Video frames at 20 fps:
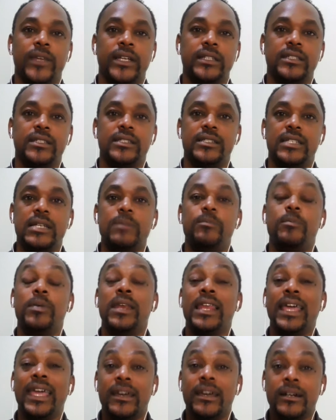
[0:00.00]
And to see
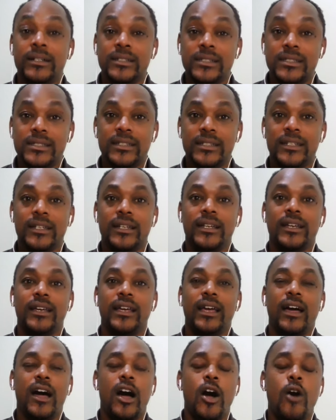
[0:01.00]
players,
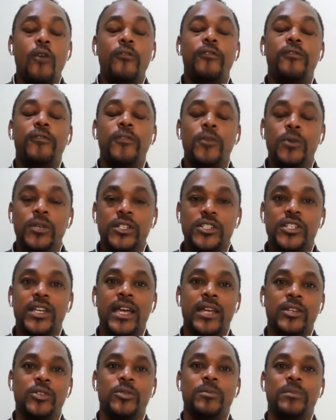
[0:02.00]
how foolish
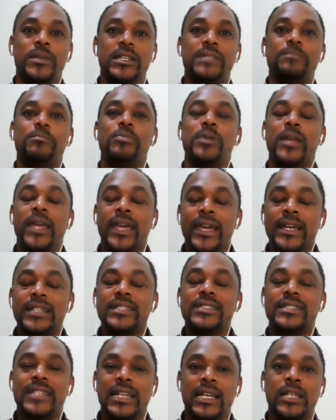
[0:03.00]
can you be?
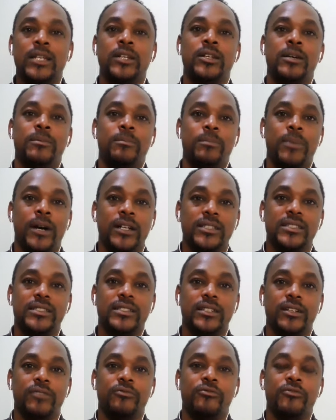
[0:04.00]
Players singing on a
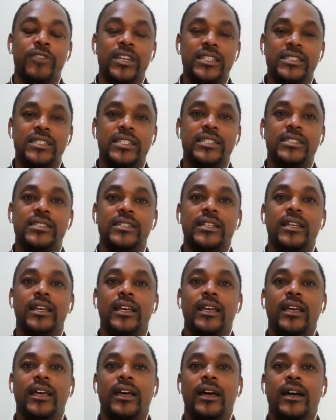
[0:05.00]
bus, a racist,
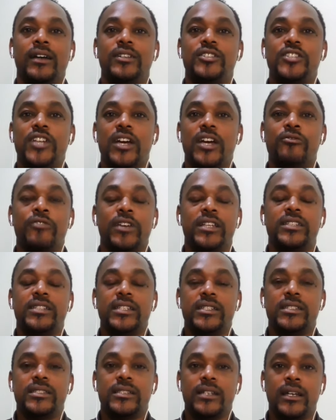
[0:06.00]
uh,
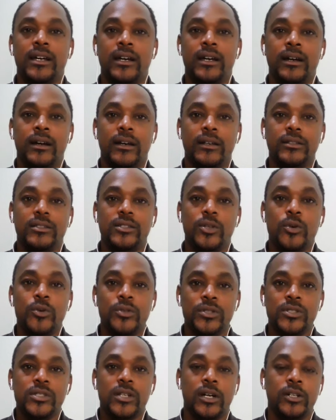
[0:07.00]
racist uh,
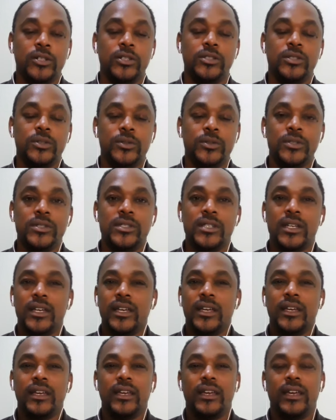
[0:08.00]
tones, undertones,
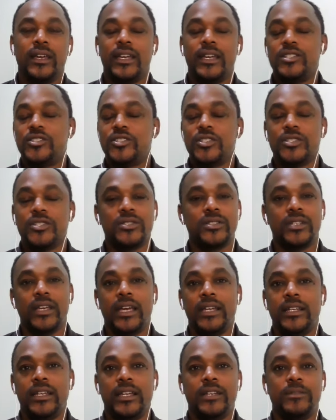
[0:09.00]
it's
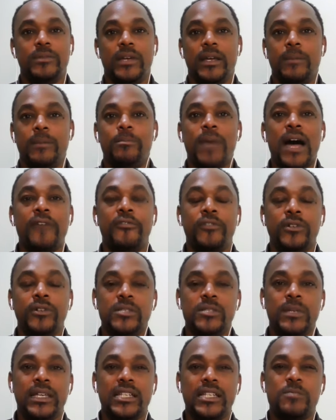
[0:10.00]
just, it, it, it
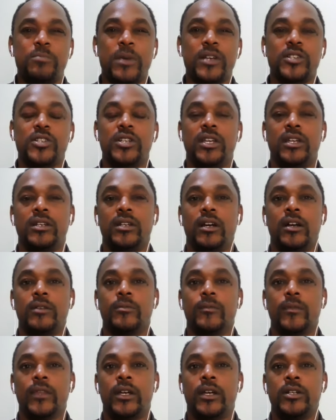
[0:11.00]
baffles me, especially on,
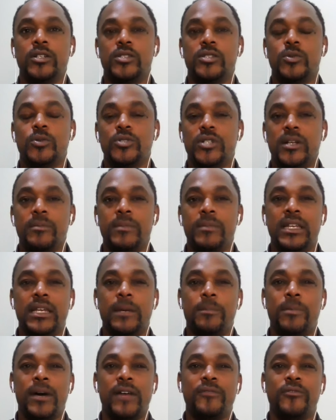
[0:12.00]
on, on a social
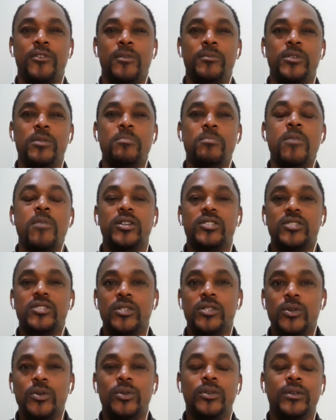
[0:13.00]
media platform. You
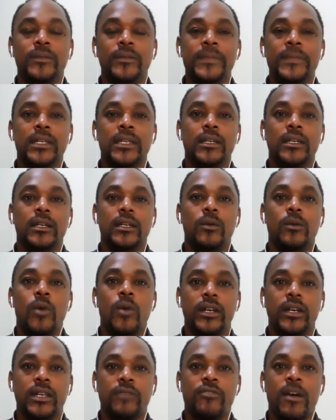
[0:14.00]
must know
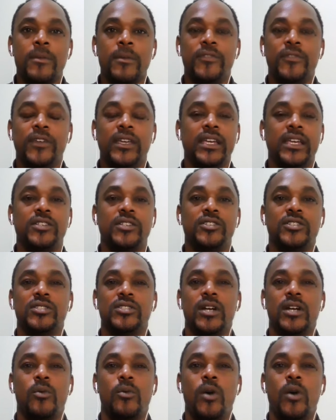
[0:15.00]
what the
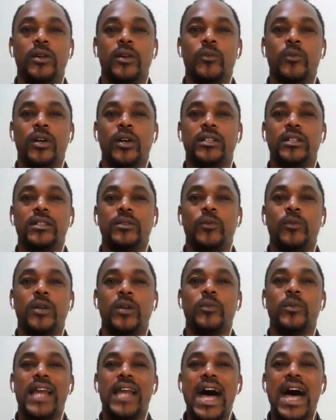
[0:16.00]
ramifications are, what, what,
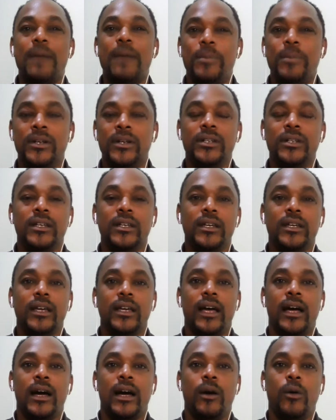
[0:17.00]
what will happen
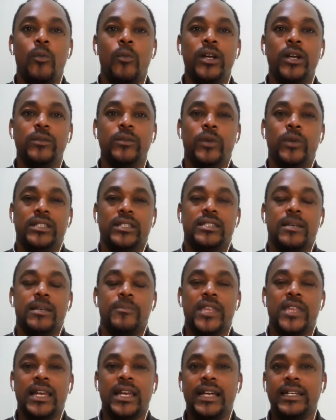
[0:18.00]
Uh, when, when
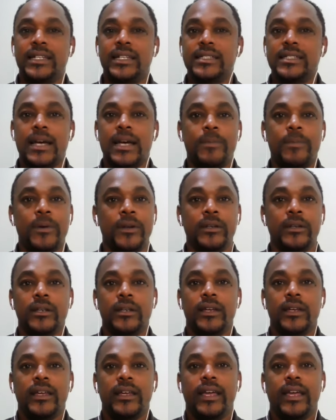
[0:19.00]
something like this happened.